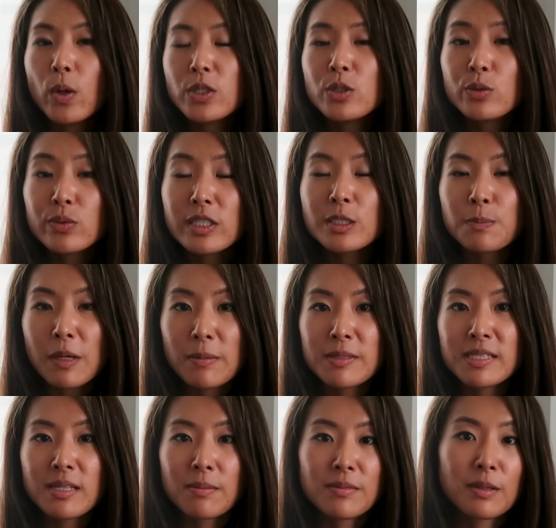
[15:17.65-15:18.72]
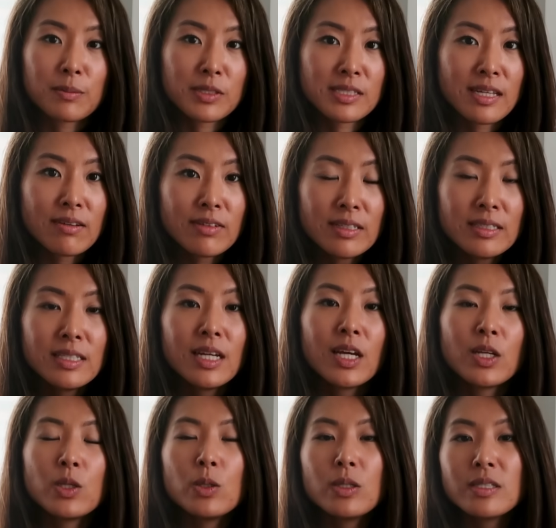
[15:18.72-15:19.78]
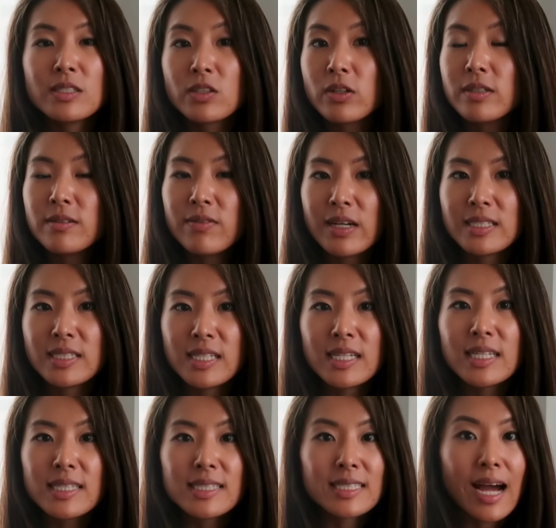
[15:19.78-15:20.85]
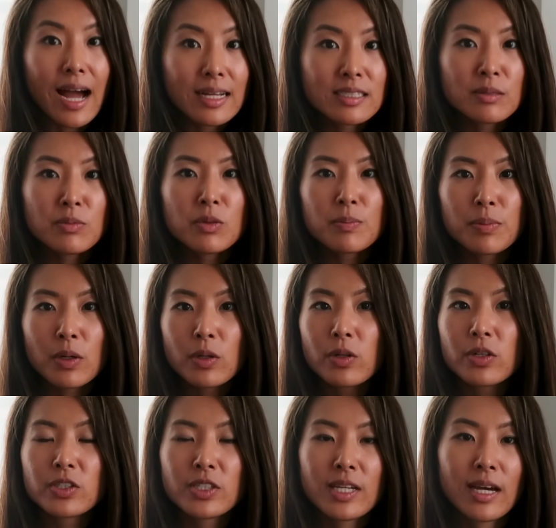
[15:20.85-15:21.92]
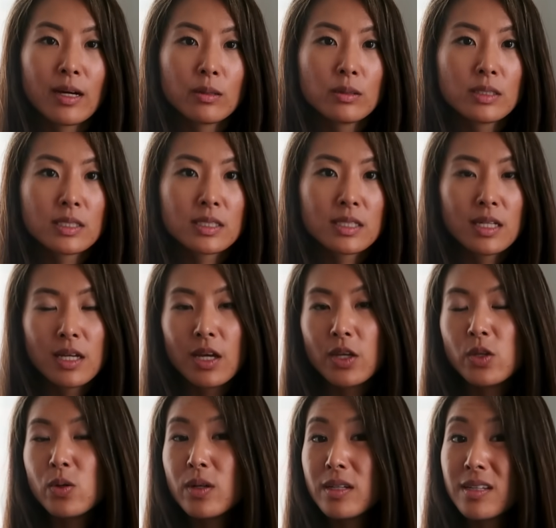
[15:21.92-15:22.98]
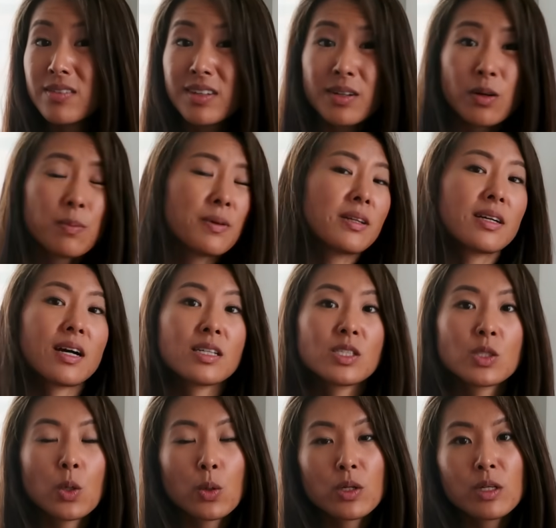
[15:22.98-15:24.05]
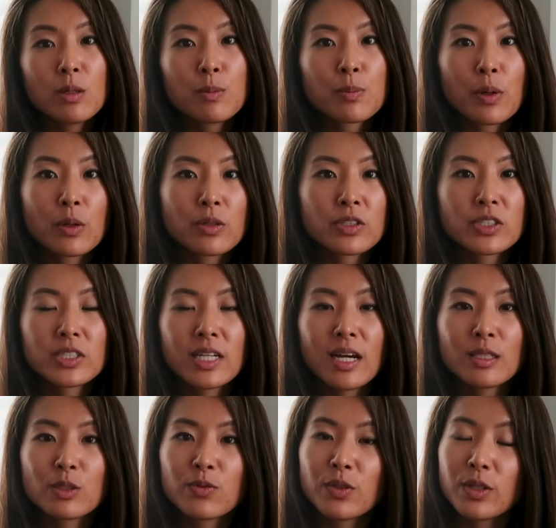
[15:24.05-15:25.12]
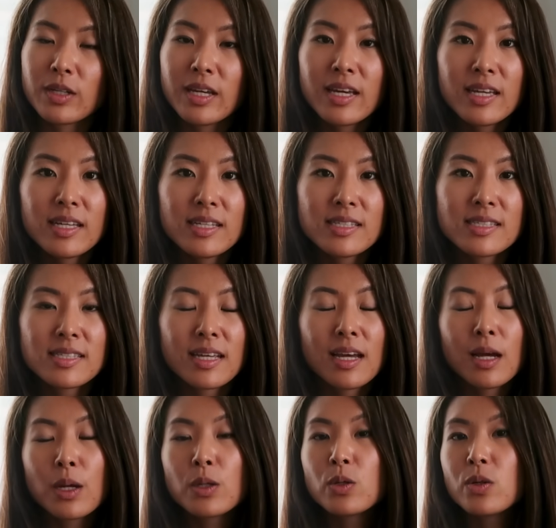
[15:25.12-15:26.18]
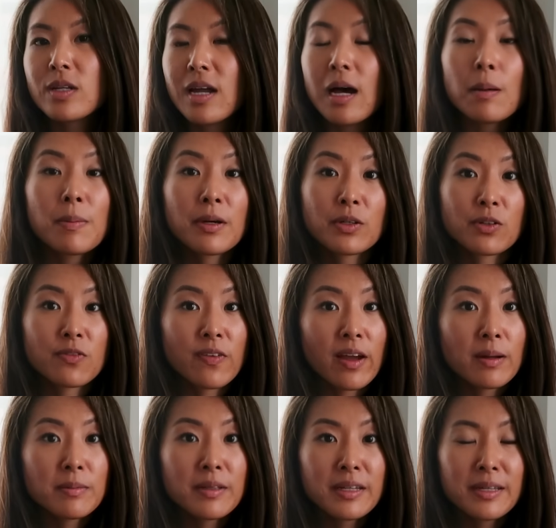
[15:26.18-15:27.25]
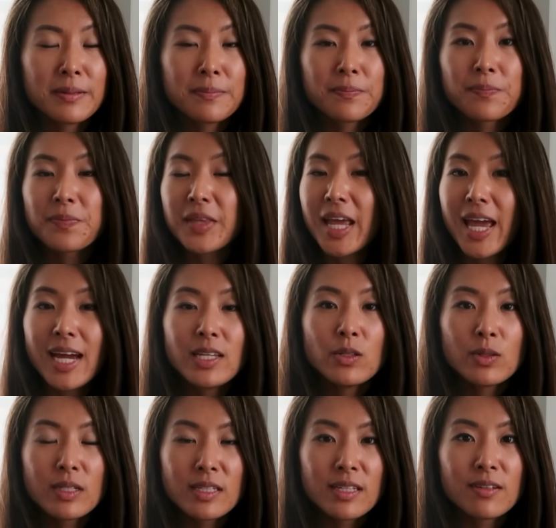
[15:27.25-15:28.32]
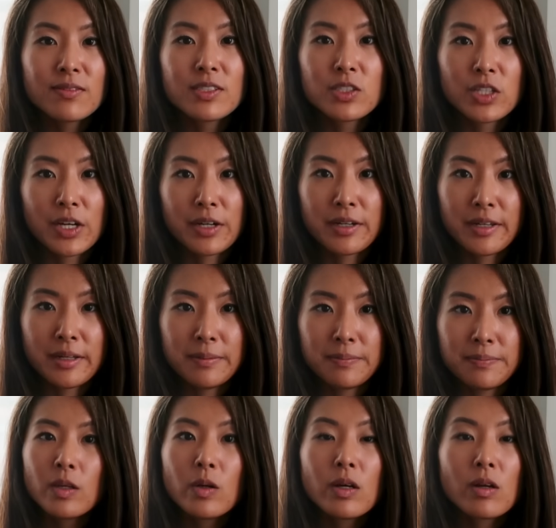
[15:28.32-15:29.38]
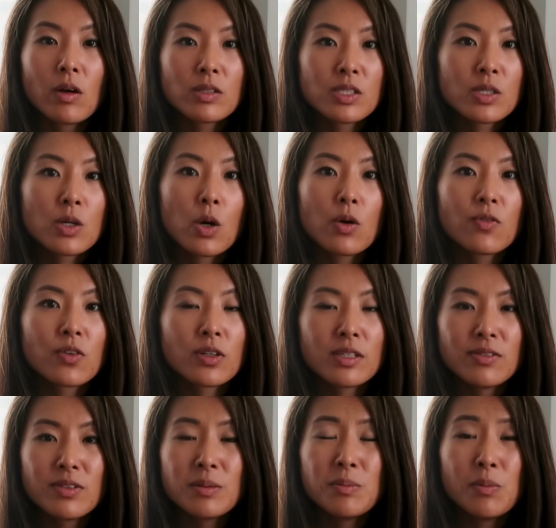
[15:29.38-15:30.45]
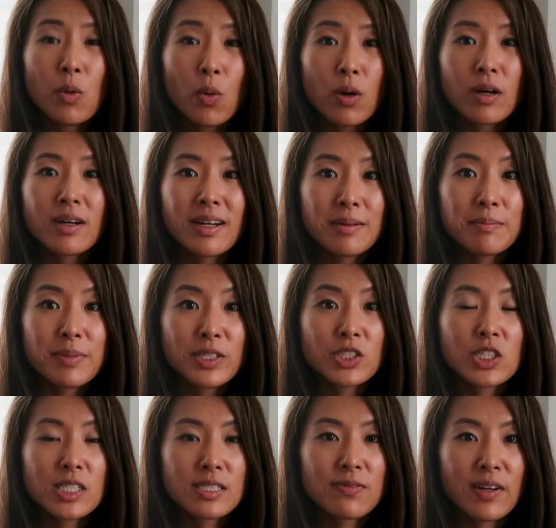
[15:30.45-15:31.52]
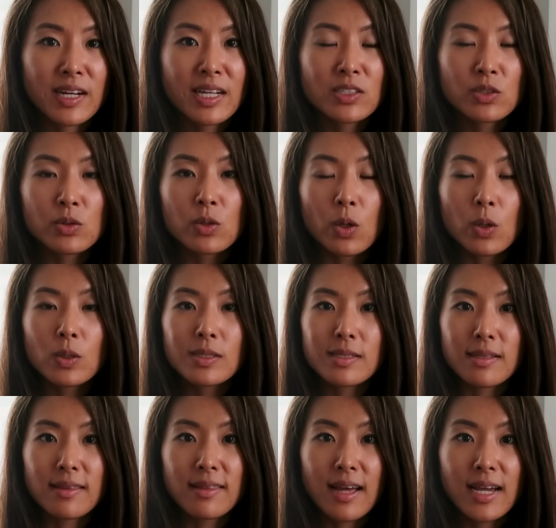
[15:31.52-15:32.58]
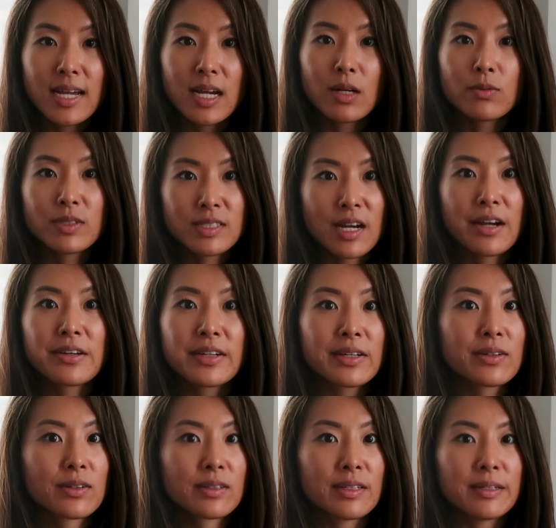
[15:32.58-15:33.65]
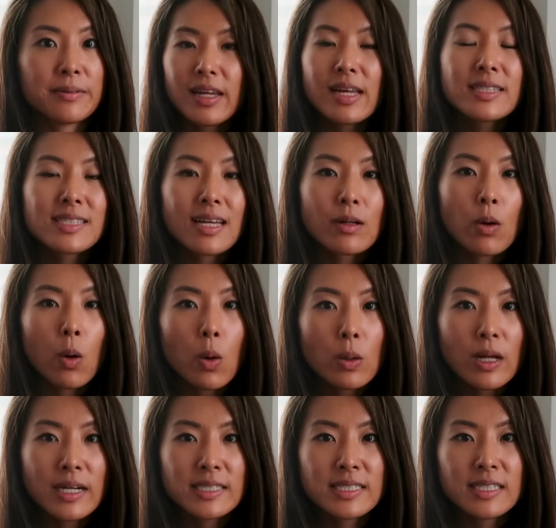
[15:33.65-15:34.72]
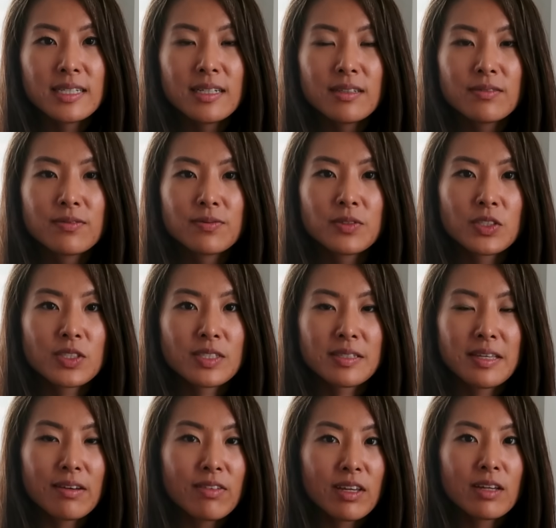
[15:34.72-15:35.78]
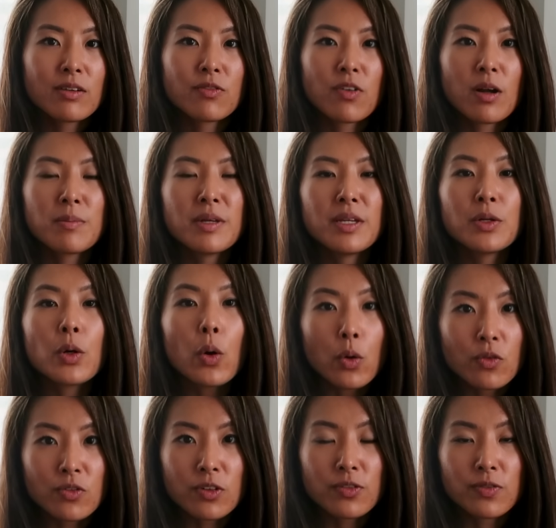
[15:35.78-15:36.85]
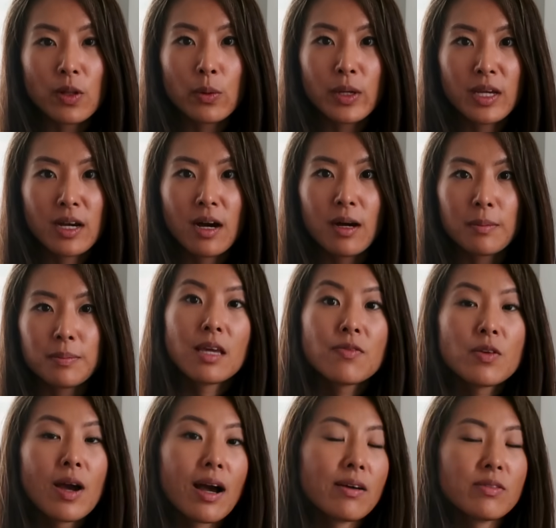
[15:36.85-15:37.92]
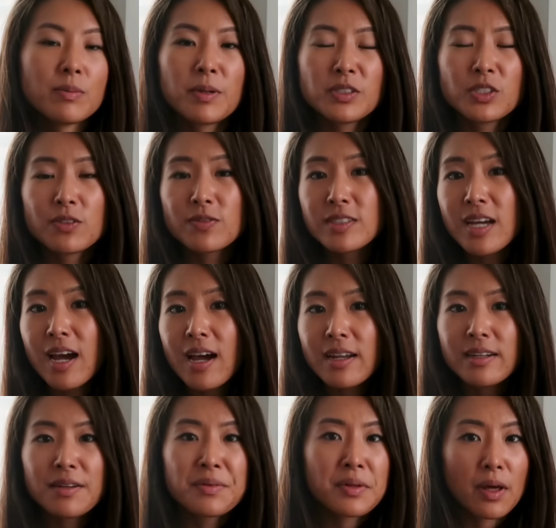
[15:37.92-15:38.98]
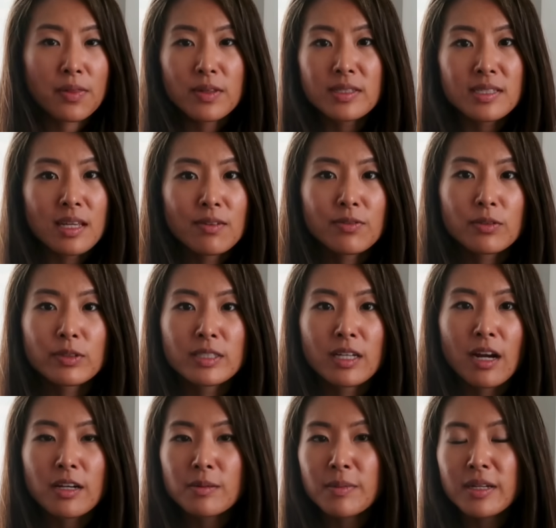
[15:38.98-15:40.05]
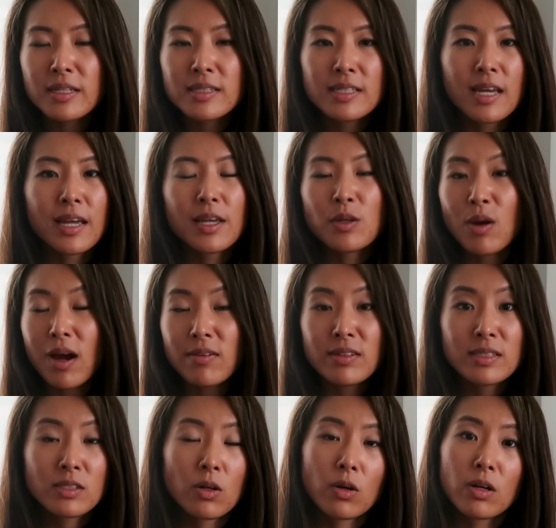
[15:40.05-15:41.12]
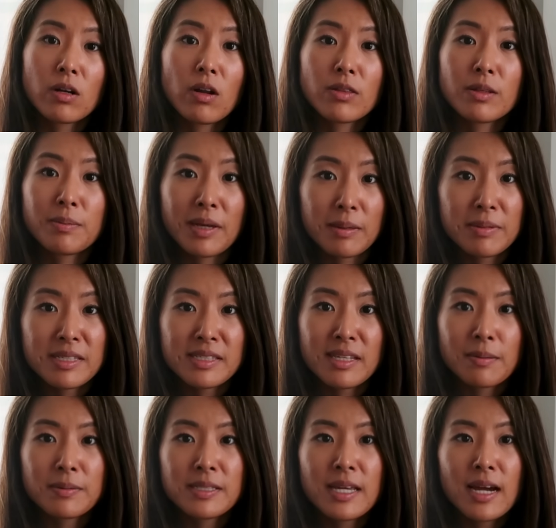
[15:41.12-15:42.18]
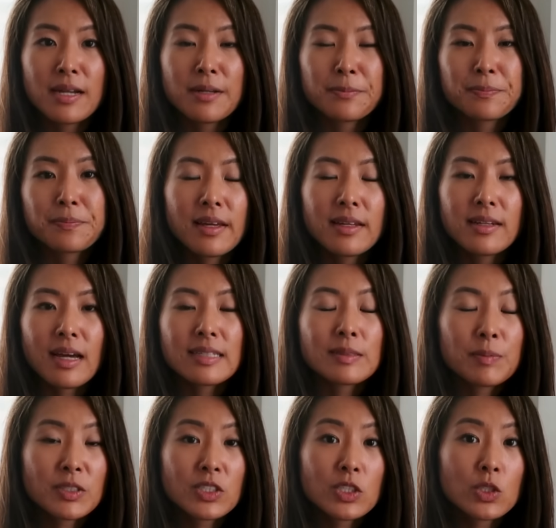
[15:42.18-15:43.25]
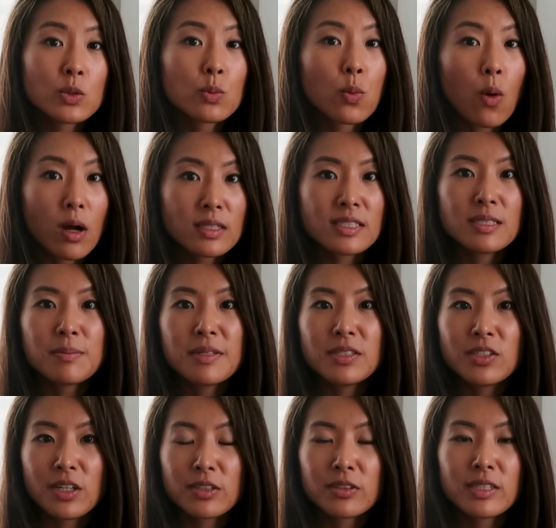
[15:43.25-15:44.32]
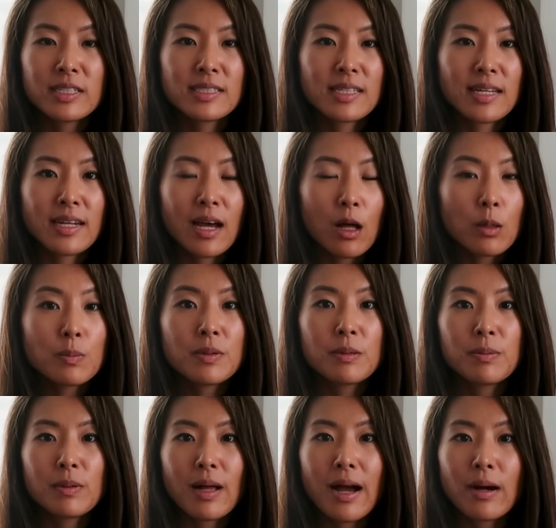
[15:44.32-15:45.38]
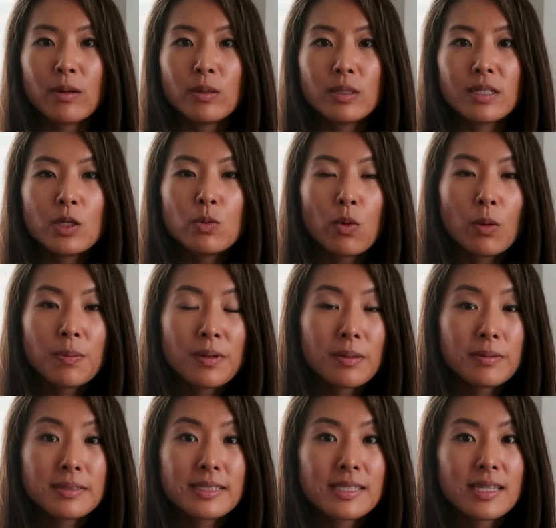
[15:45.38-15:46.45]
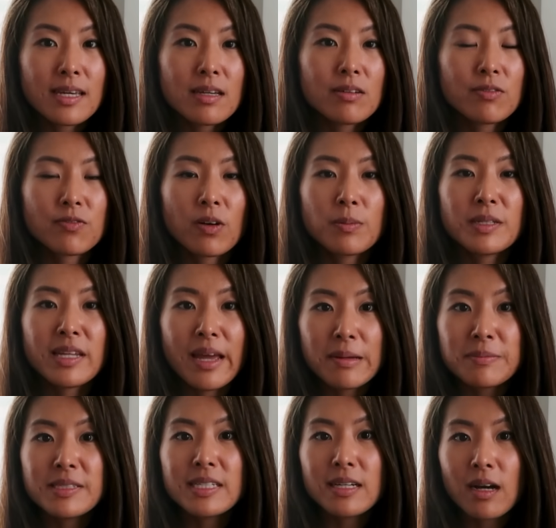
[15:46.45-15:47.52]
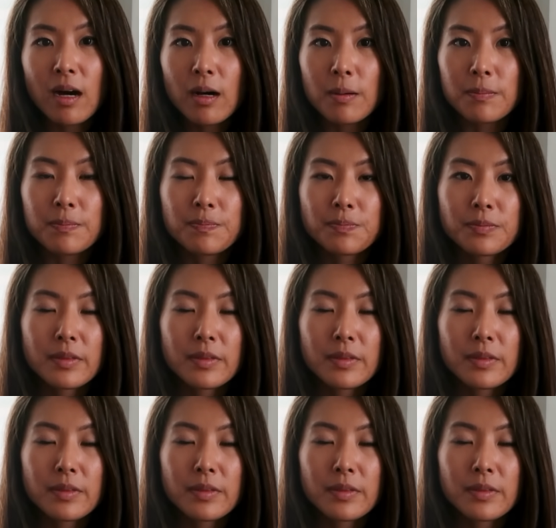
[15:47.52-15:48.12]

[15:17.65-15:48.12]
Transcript: When you reach baby step number 7, you can start investing in taxable brokerage accounts. You can even open custodial brokerage accounts for your kids. You can help out your family, and you can give to charity. You can also go for even more ambitious financial goals like retiring early. It's that whole idea of just giving from an overflowing cup. If you have a bunch of debt and nothing saved for retirement and you haven't started on the baby steps yet, then as much as you want to be generous and help people out, you won't be able to give from an empty cup.